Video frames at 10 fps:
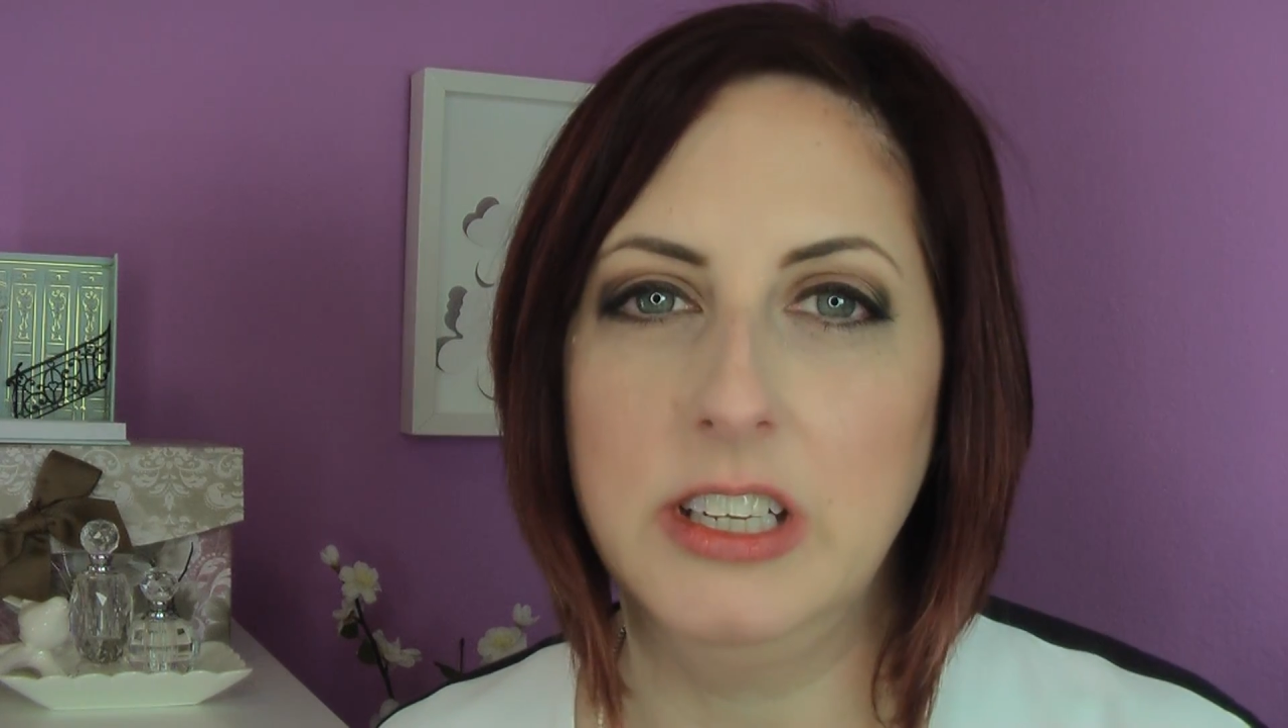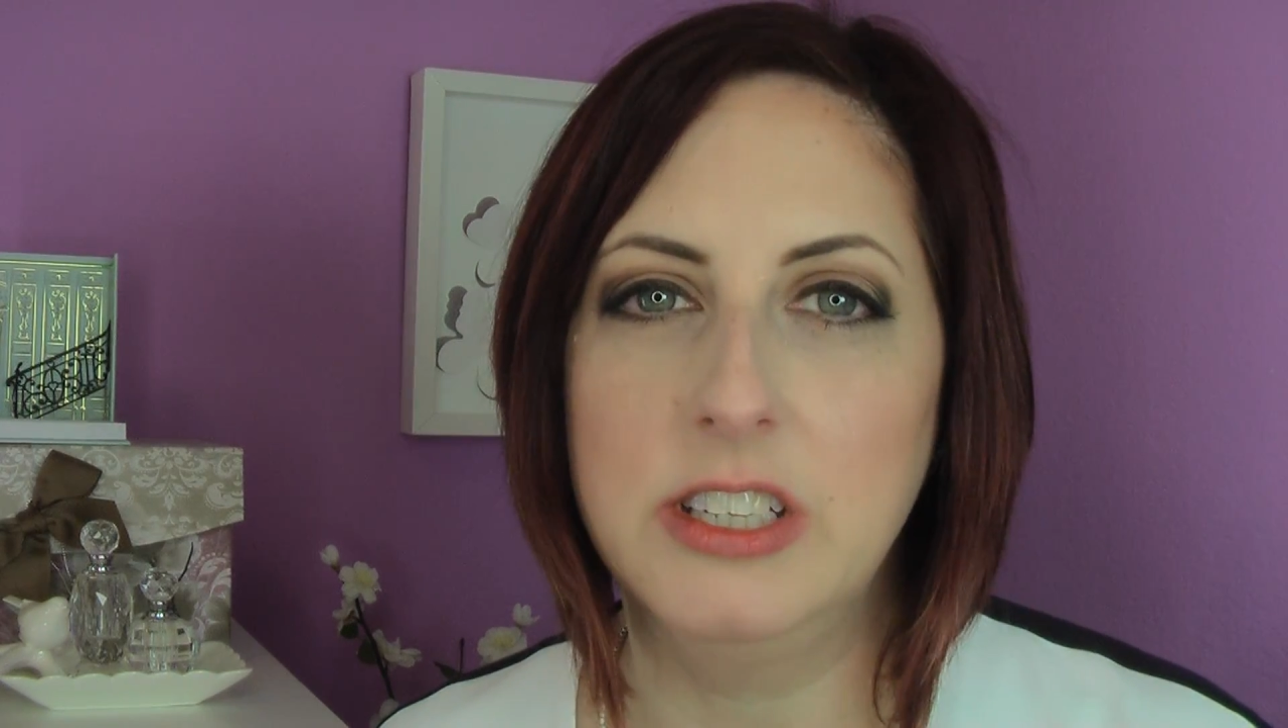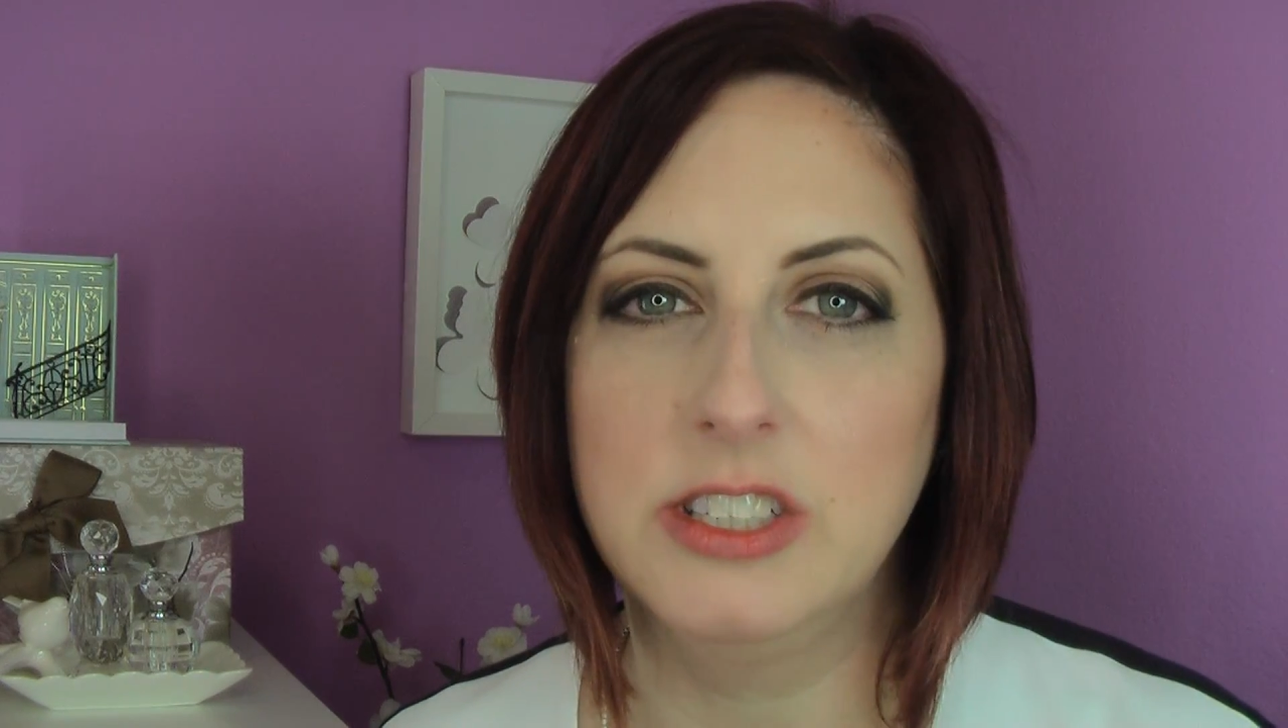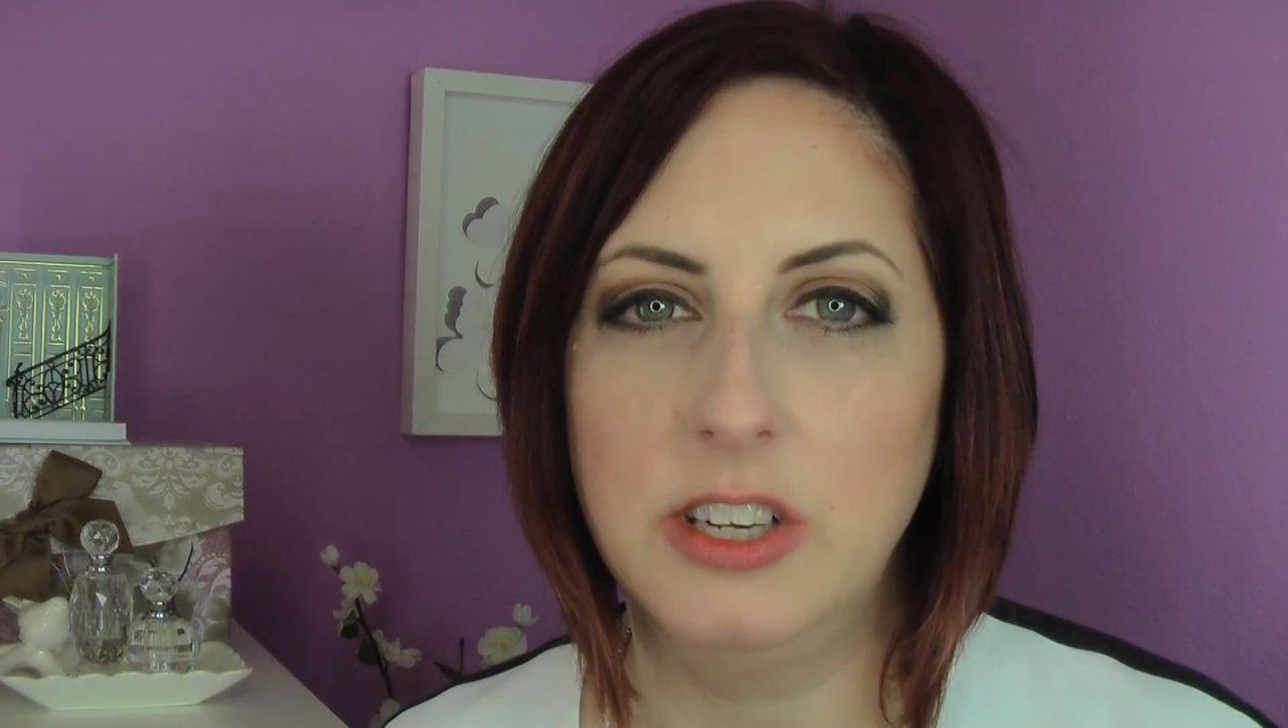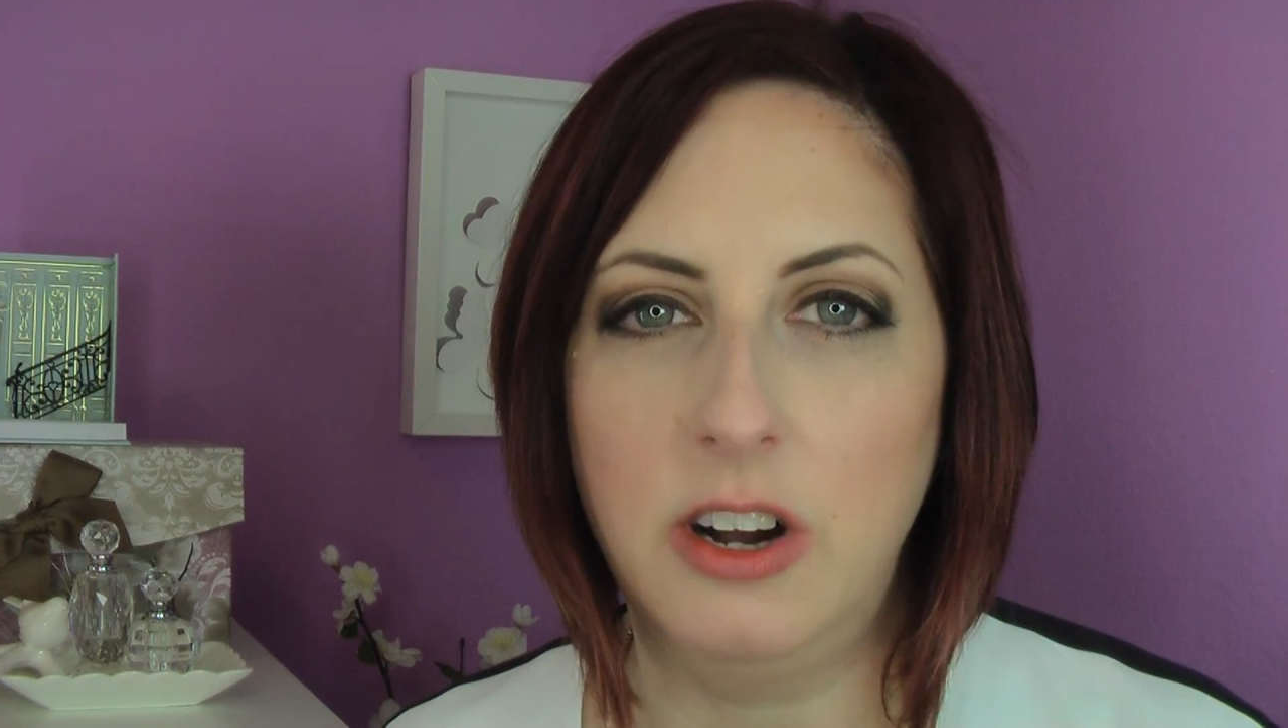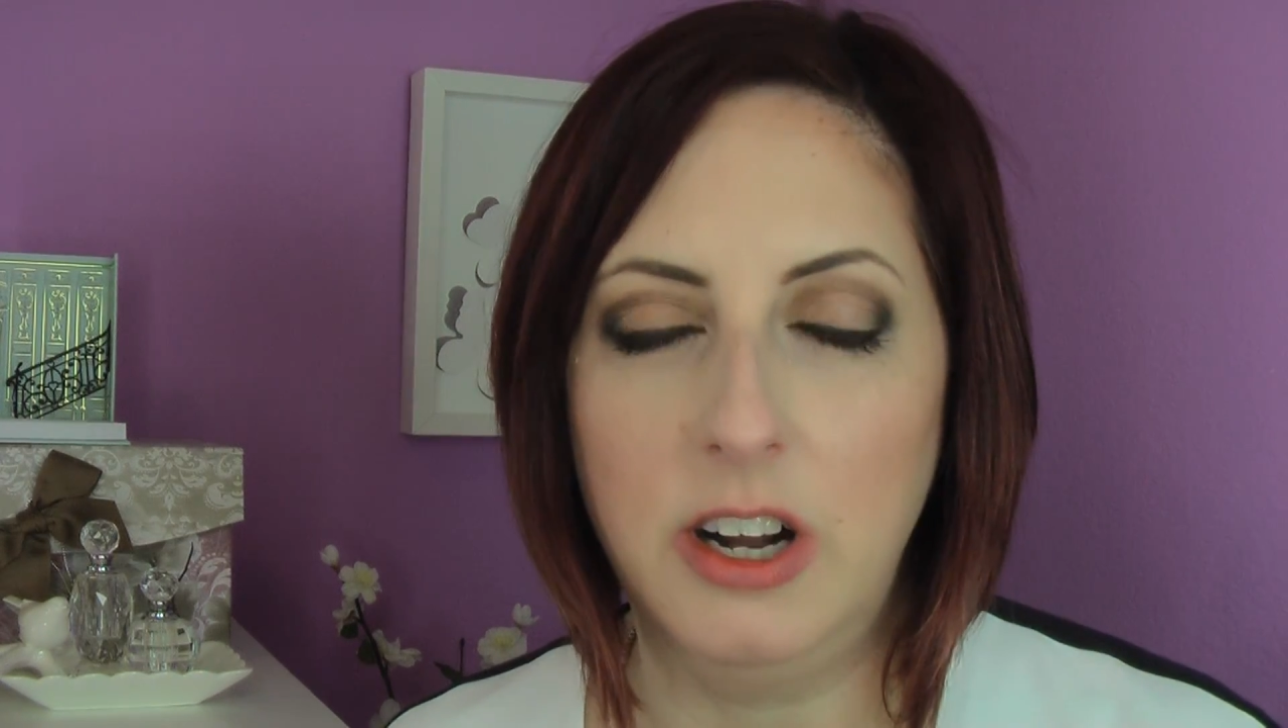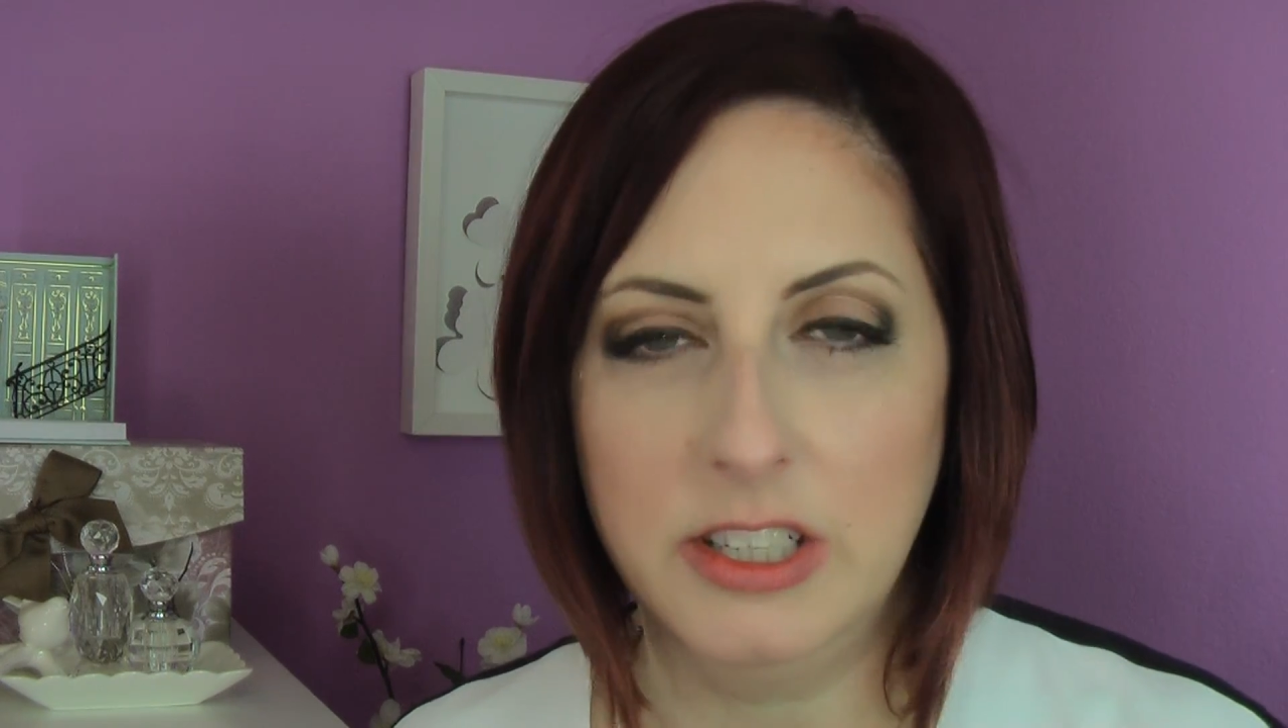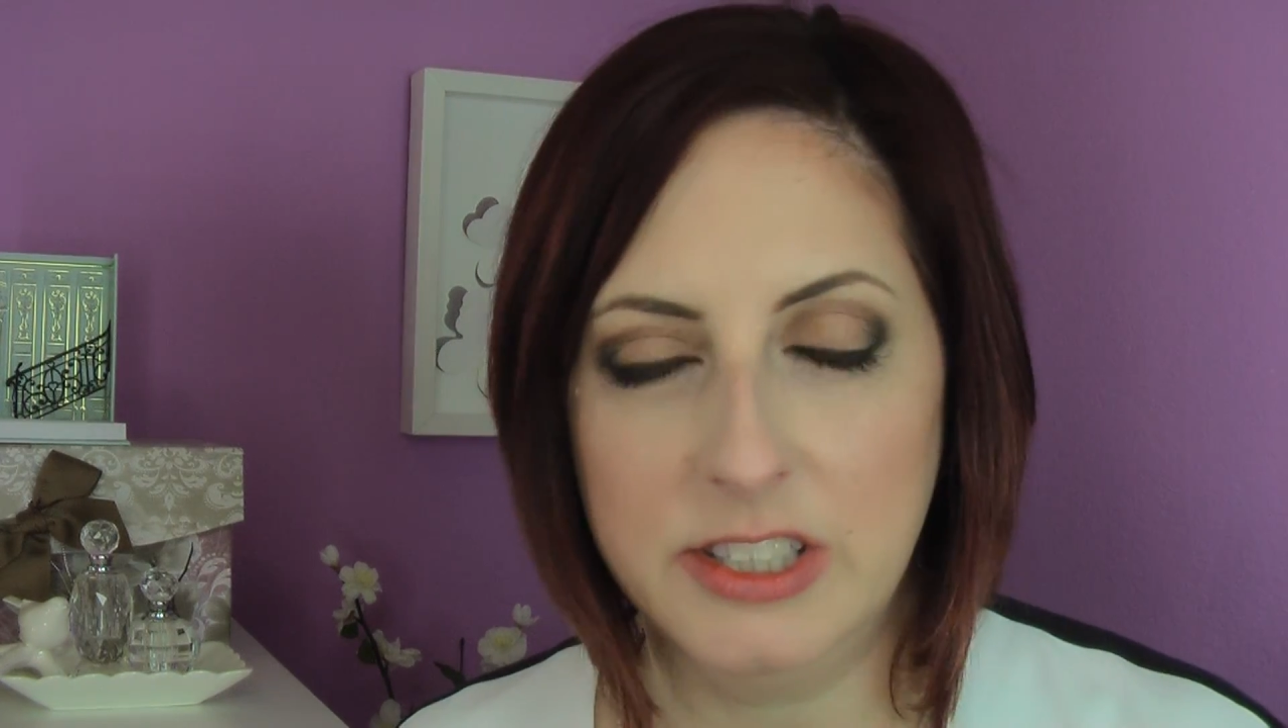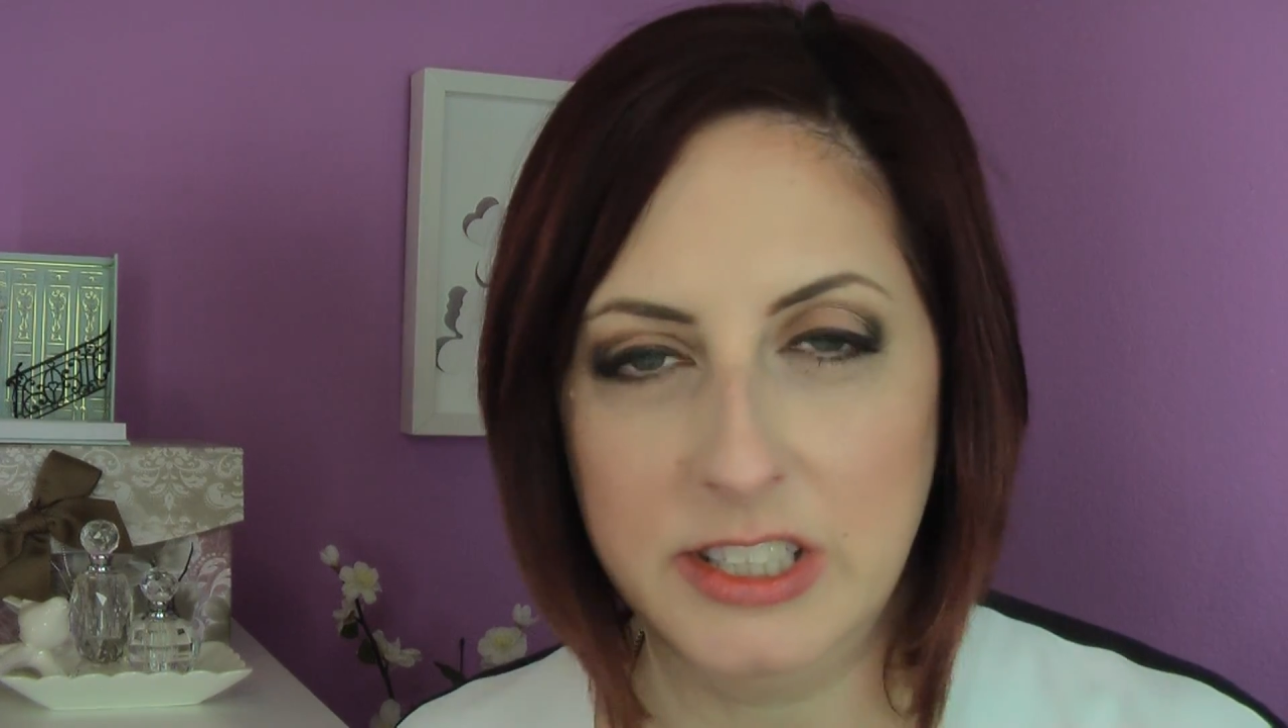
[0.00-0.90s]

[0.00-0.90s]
It is not